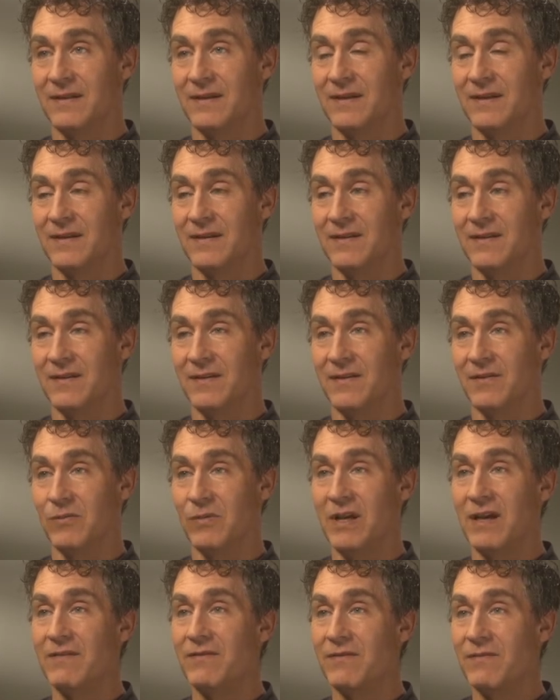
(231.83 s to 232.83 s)
Uh,
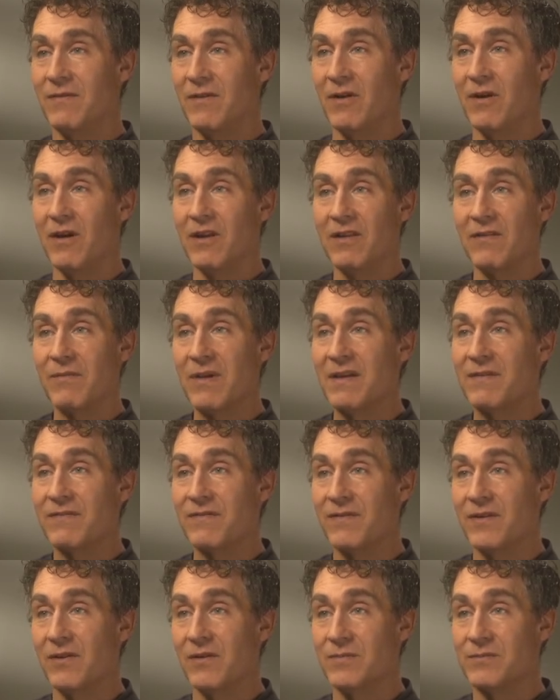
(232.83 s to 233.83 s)
well, I've, all of my
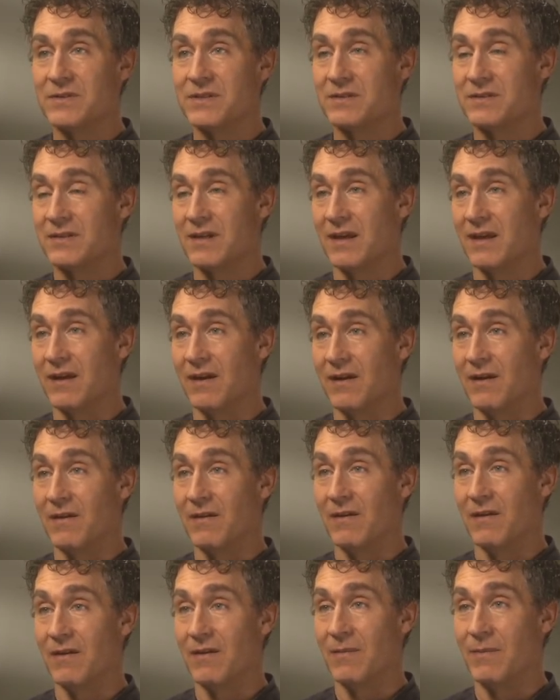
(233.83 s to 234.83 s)
films
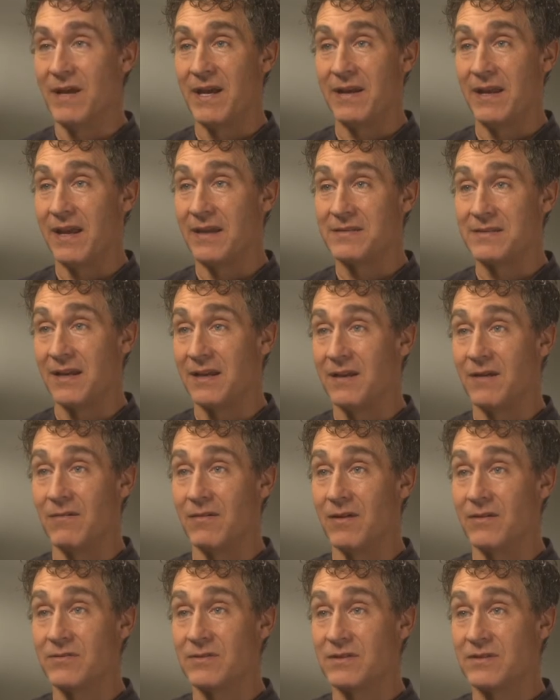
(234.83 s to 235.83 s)
are, are about
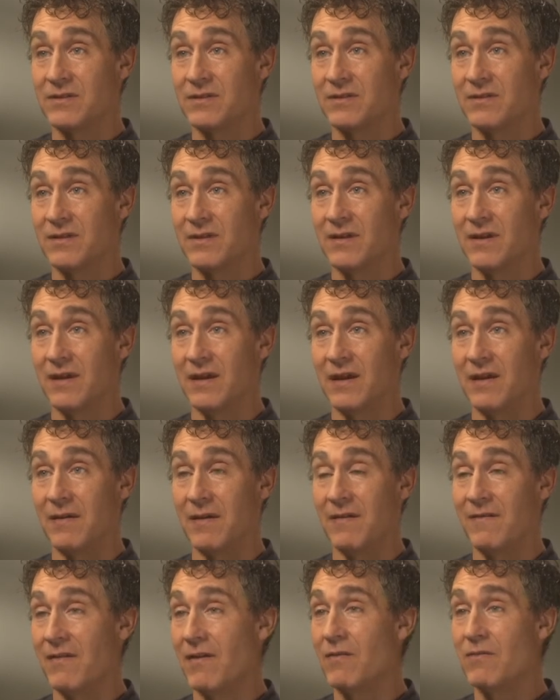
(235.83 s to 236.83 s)
anti-heroes. Uh,
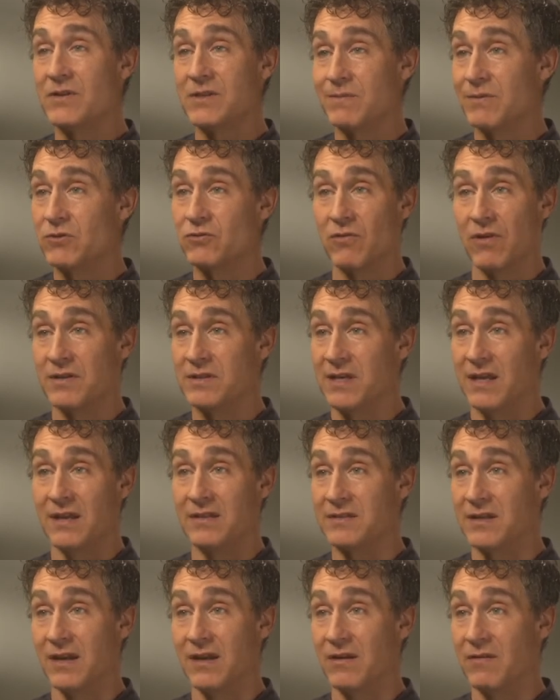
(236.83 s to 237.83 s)
I've always been drawn to
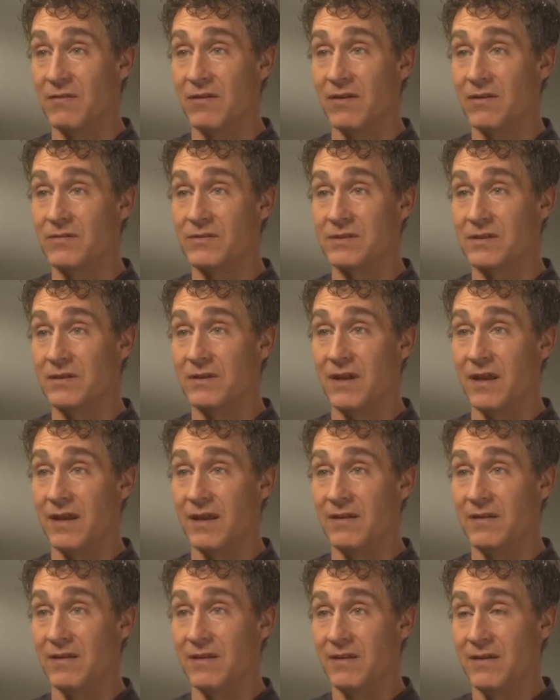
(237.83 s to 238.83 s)
anti-heroes, and,
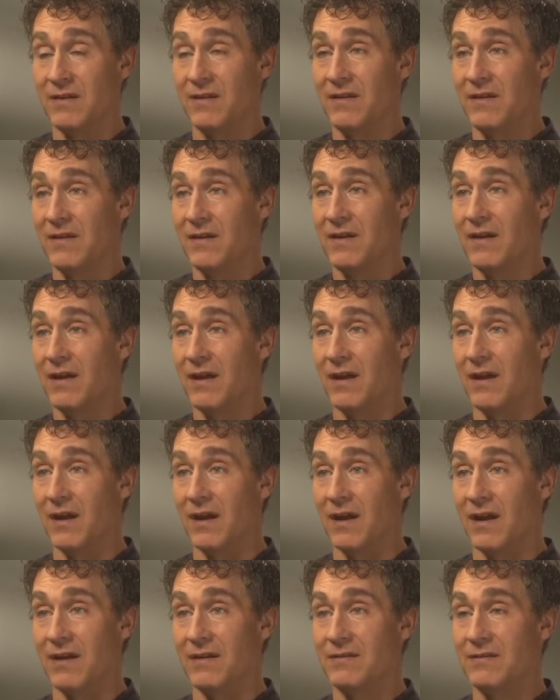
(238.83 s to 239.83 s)
and
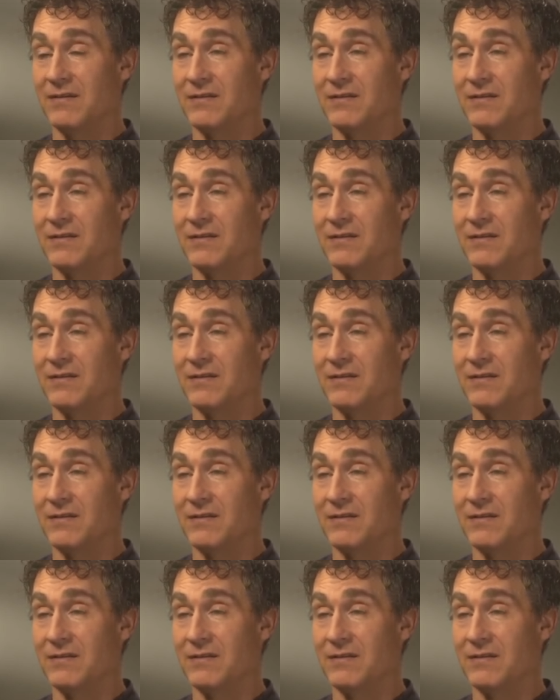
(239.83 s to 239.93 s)
uh,